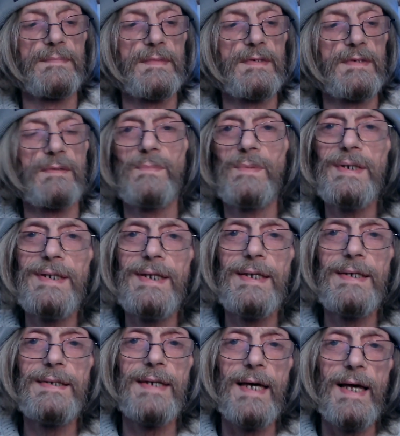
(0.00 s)
So we
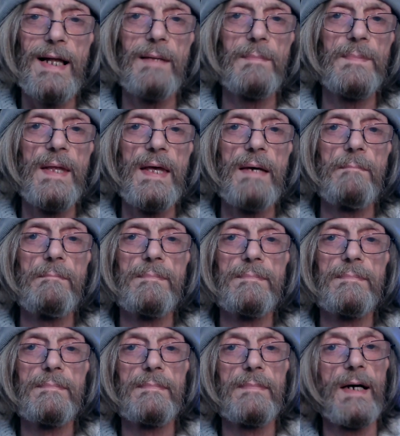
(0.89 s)
need to help them.
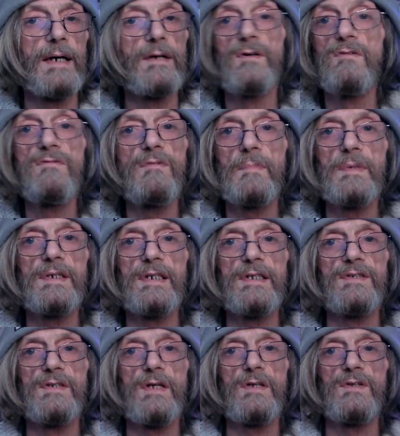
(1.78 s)
Our government
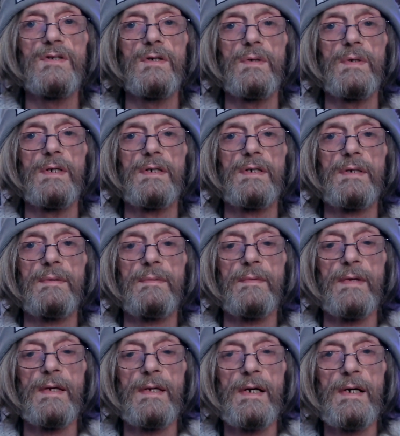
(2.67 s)
is not doing
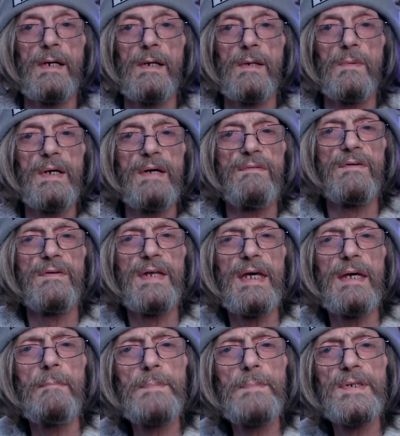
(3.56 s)
it. We have an
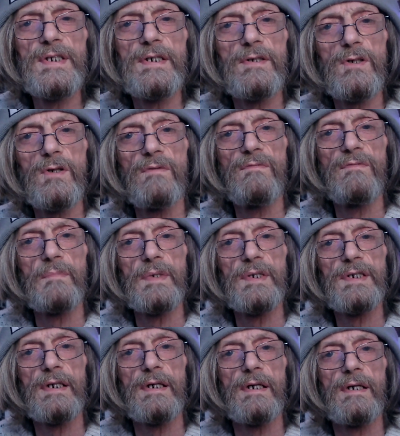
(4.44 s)
impotent government
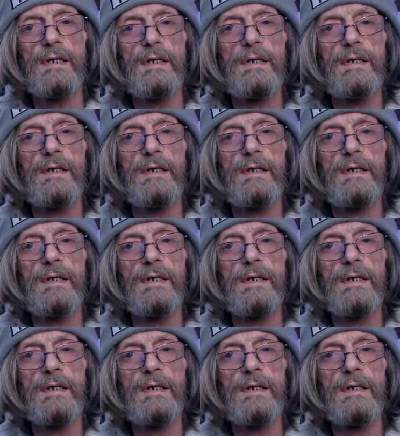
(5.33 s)
here.